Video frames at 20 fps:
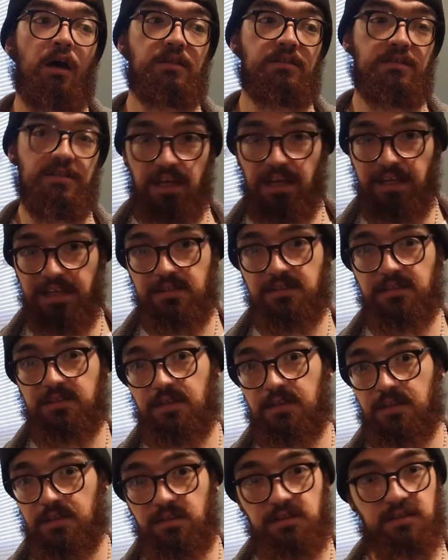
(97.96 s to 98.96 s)
science
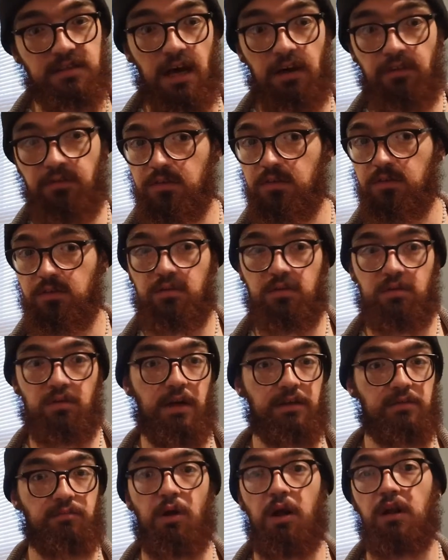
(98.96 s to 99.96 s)
in itself
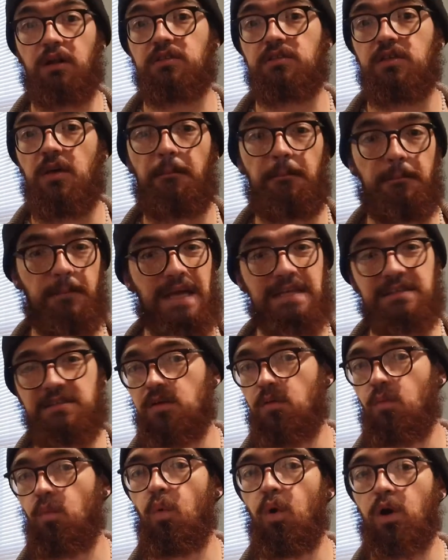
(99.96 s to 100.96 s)
has brought us
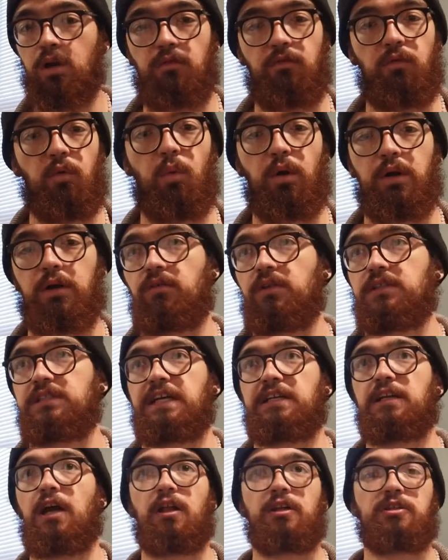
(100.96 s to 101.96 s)
amazing, wonderful, wonderful
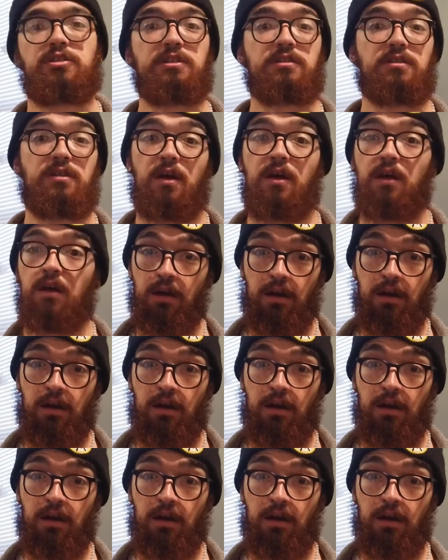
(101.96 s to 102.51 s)
technologies.